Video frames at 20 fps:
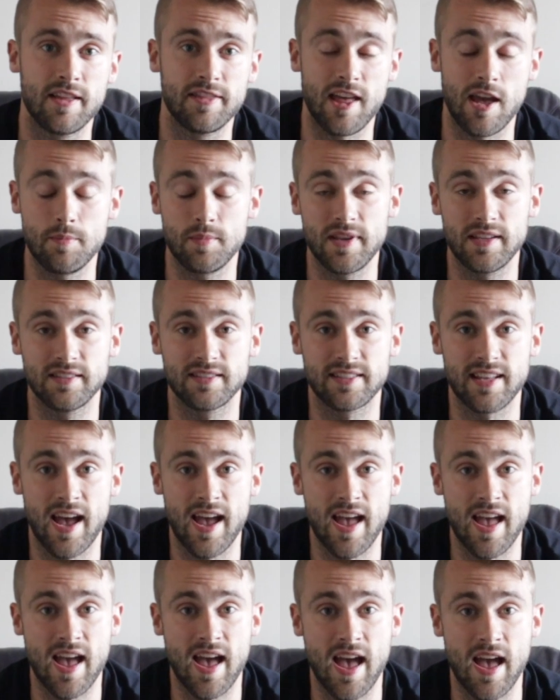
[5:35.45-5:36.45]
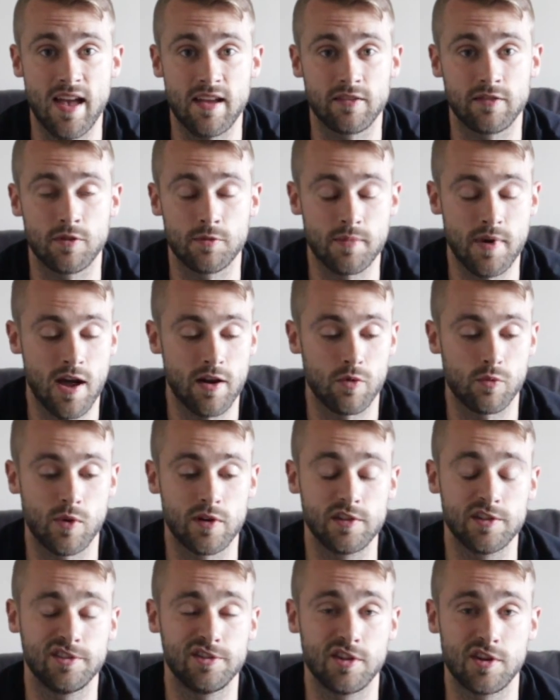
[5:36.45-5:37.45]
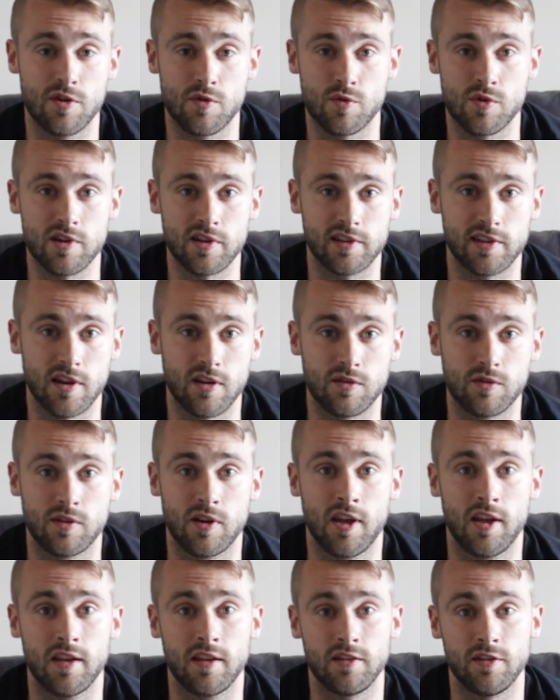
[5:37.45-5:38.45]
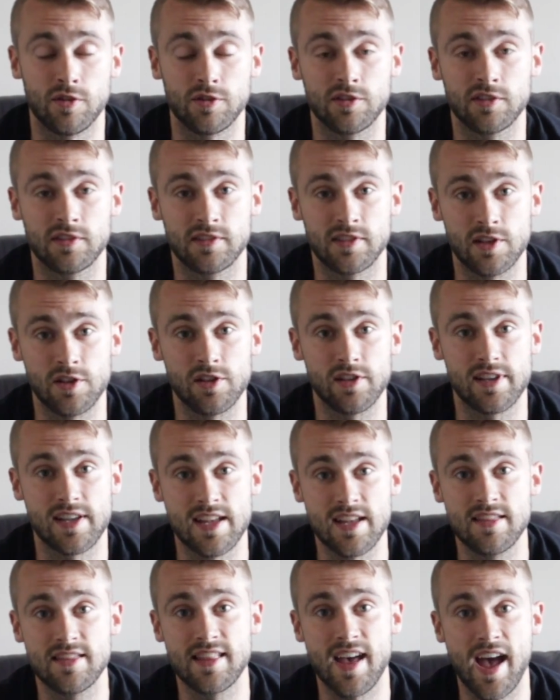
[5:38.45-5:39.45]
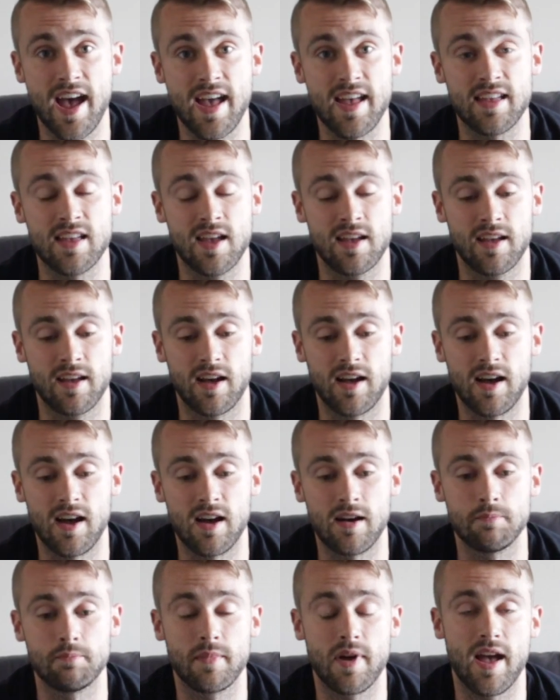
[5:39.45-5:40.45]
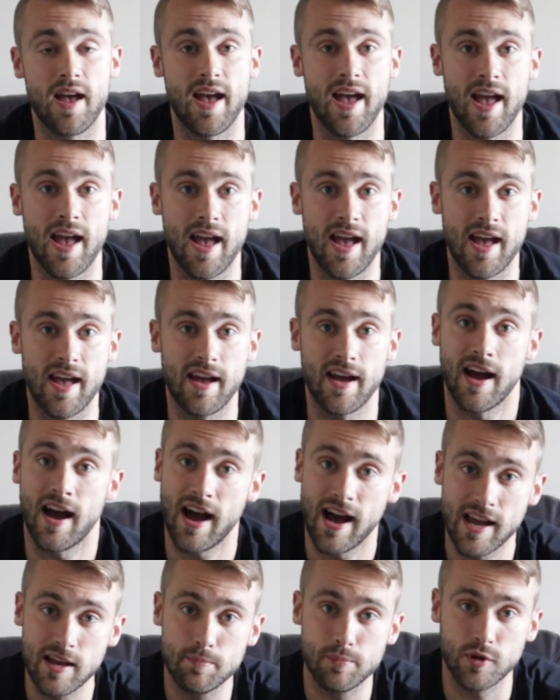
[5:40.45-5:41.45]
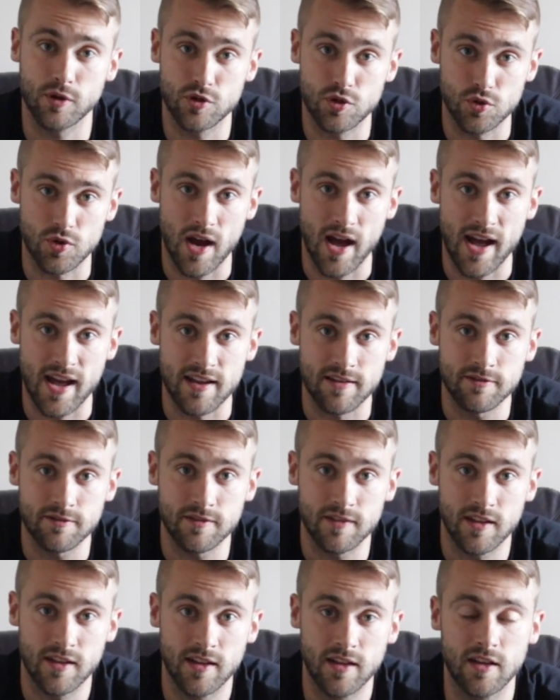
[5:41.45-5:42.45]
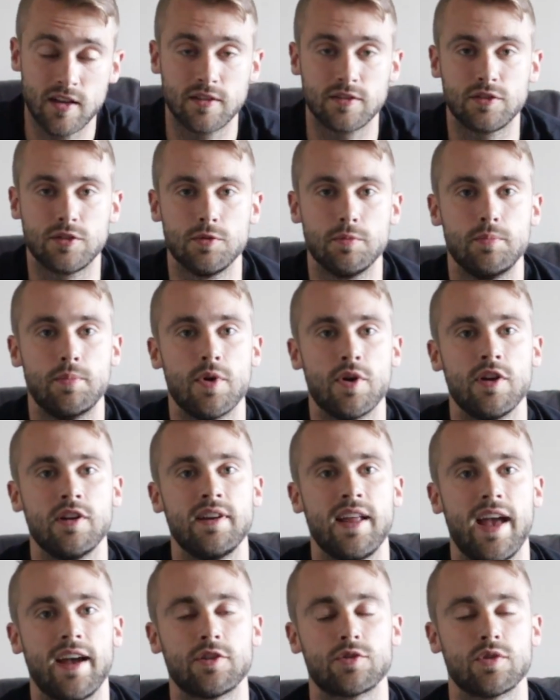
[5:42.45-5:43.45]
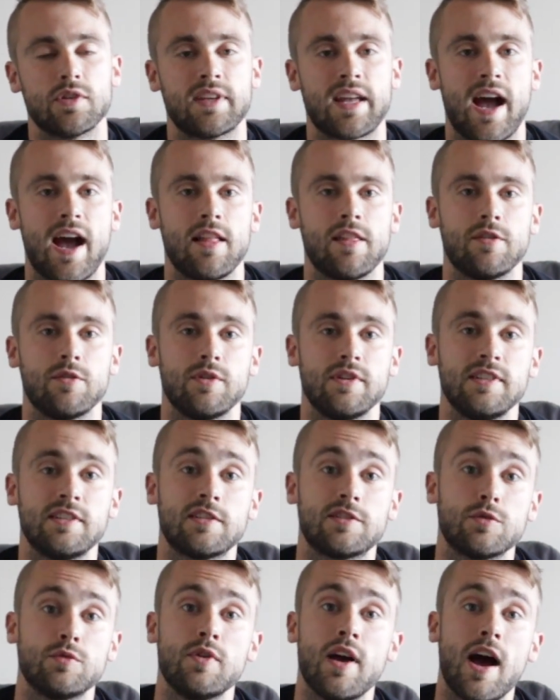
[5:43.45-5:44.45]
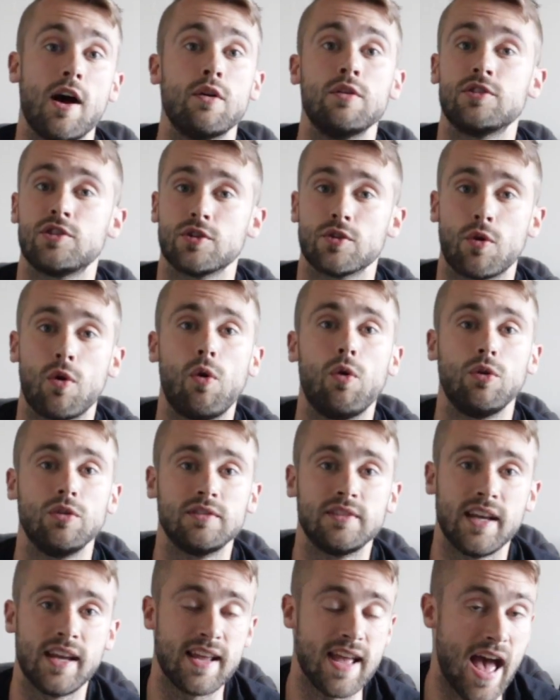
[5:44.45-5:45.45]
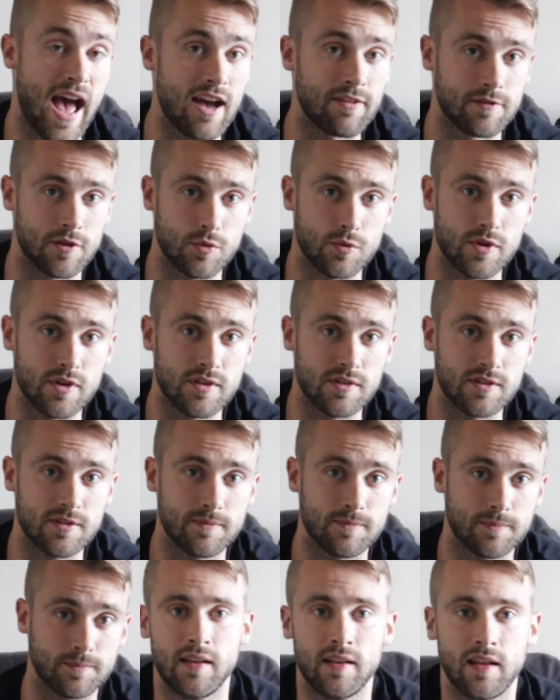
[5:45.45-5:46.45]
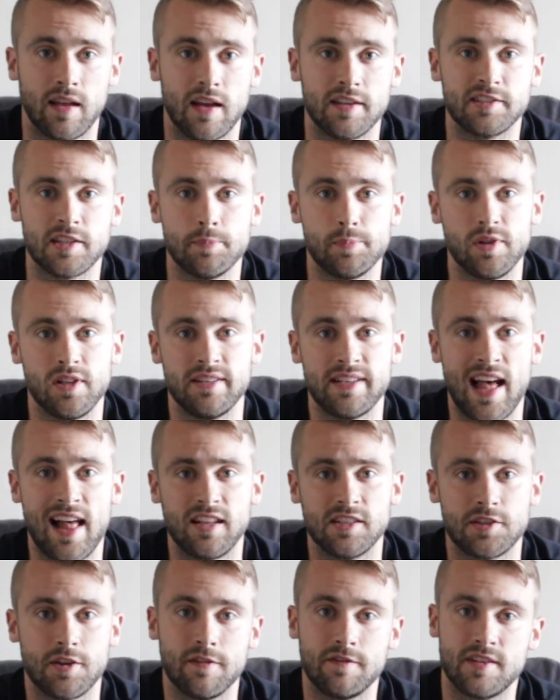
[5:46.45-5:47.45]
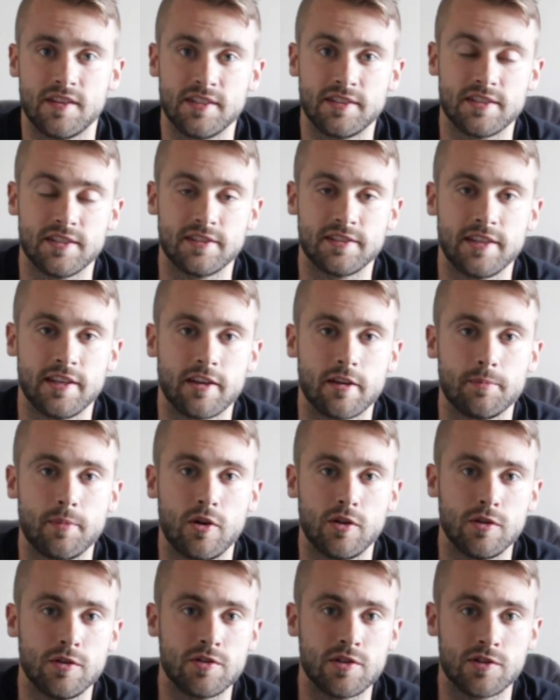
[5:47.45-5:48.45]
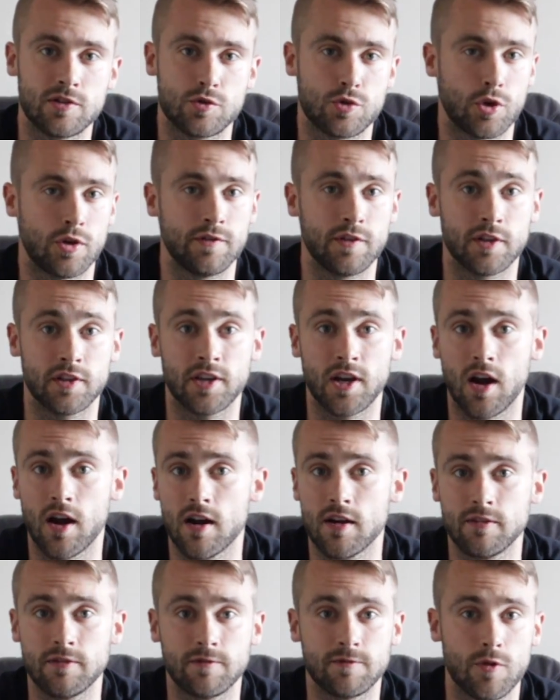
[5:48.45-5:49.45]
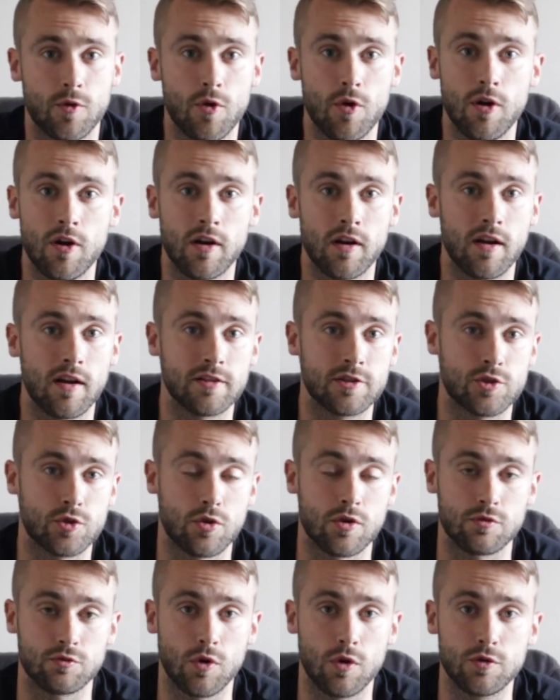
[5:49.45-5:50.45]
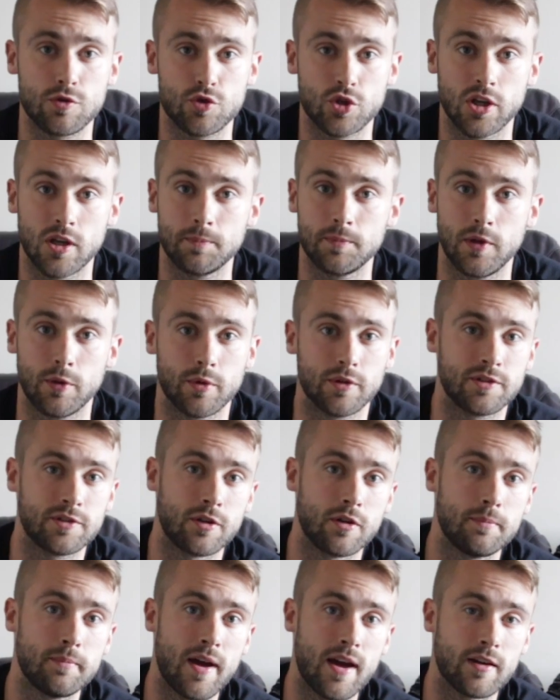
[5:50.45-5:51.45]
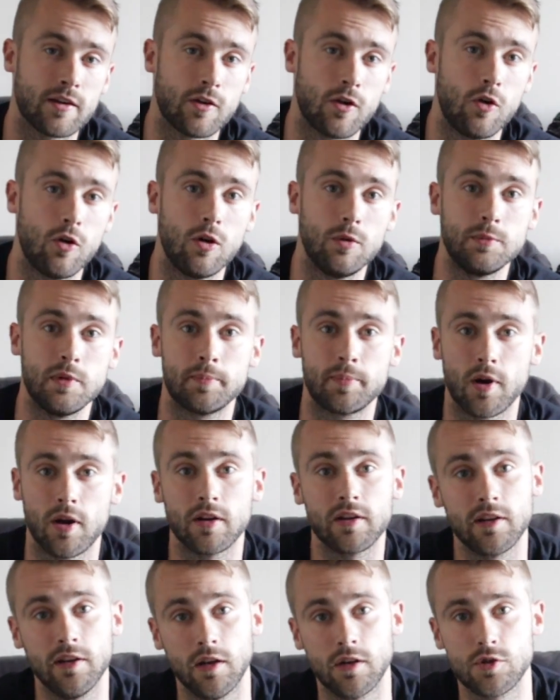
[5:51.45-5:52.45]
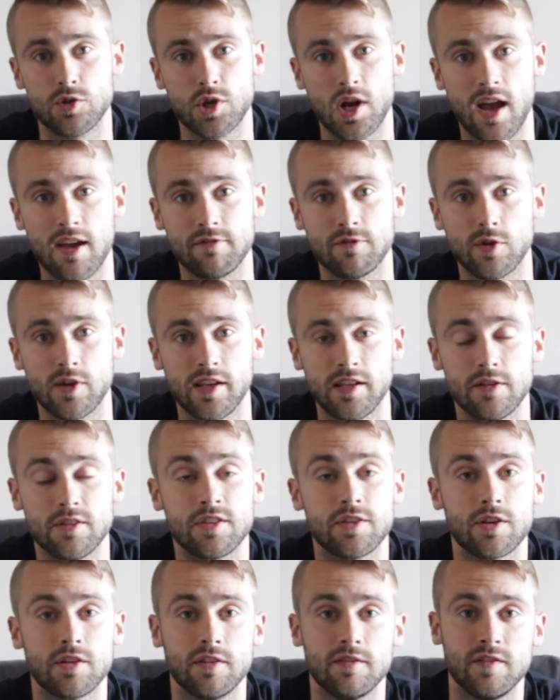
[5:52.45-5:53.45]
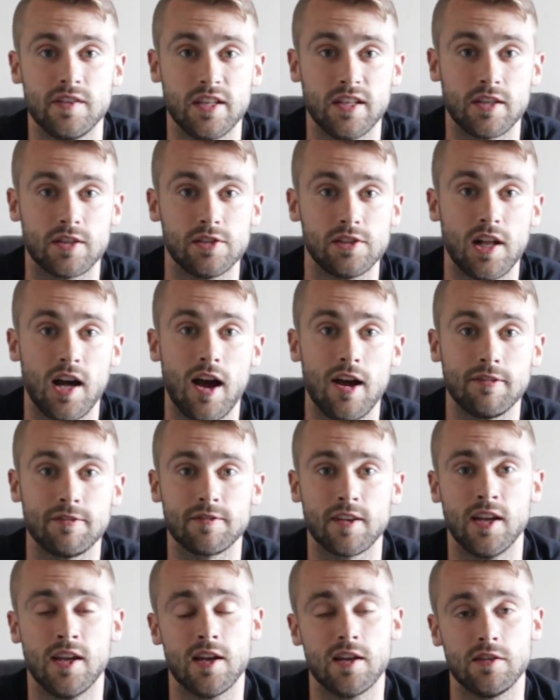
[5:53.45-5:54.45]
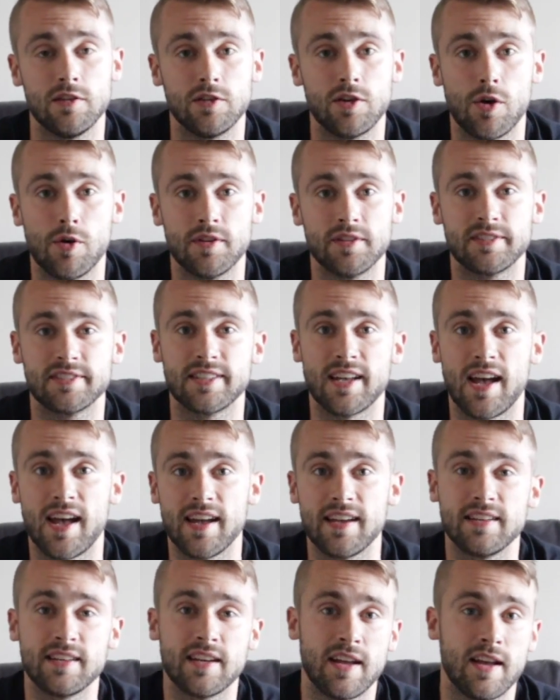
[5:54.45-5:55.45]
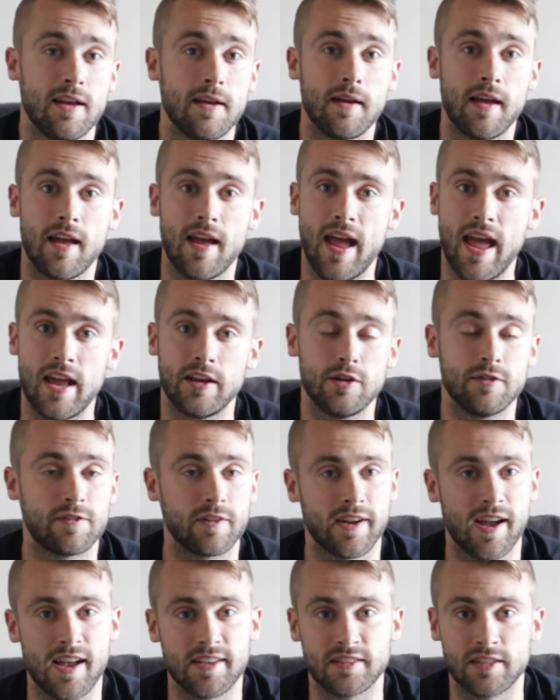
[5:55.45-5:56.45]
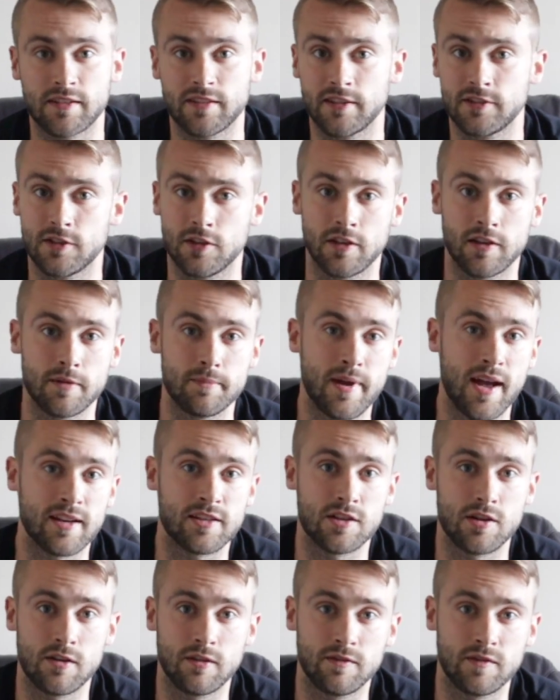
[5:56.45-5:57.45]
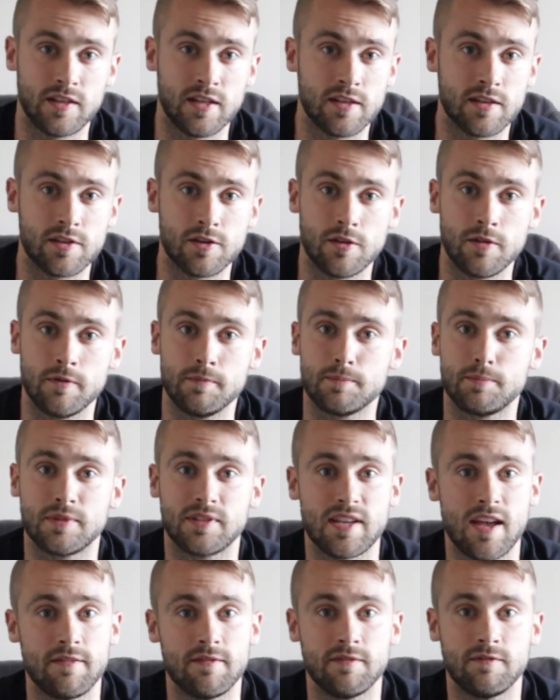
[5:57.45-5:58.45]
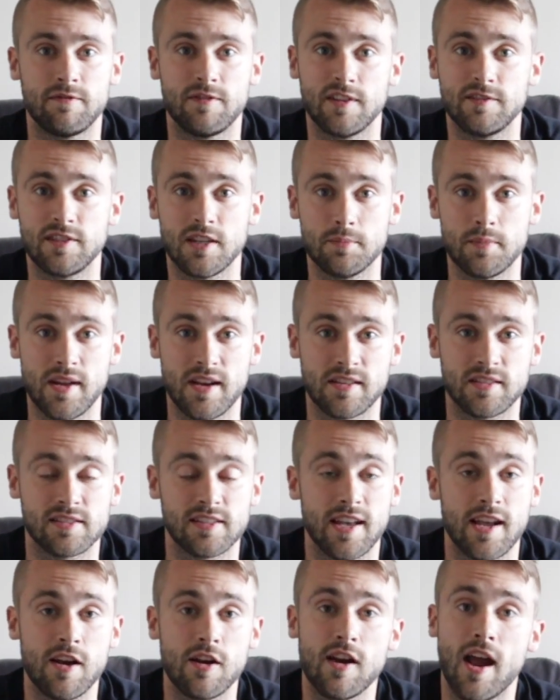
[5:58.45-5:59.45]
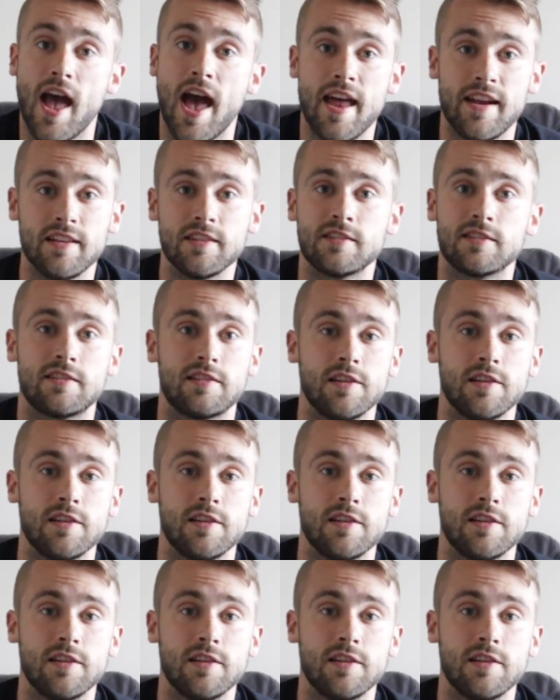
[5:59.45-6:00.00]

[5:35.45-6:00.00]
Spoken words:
That means that no matter when you do your workout, you're still in that hyperdrive to burn extra calories throughout your whole day afterwards. A simple analogy of this is, think about, you just drove your car for a short road trip, you return back home, you park in your driveway, you turn the vehicle off, you go inside, and you forgot something. So you come back to your vehicle 10, 15 minutes later, and it's